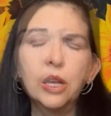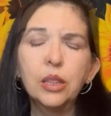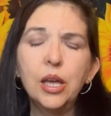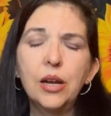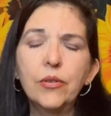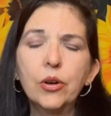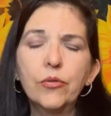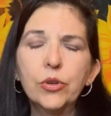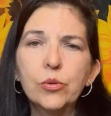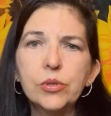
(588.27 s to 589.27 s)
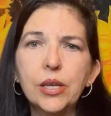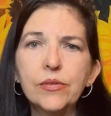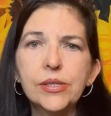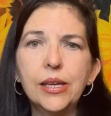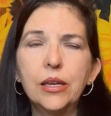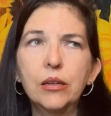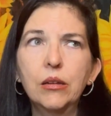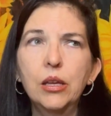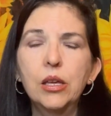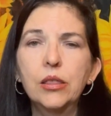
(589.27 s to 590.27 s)
A lot of our viewers have said
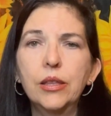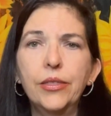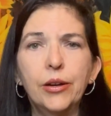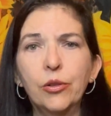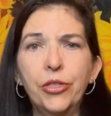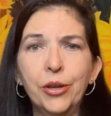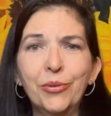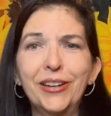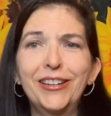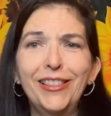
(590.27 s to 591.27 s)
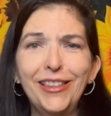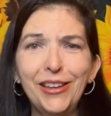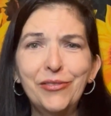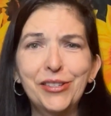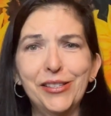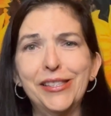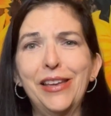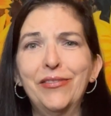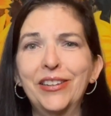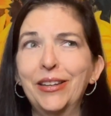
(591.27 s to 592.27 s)
that they don't think we're going to live till
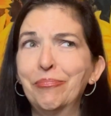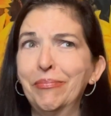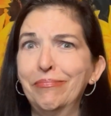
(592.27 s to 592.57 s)
70.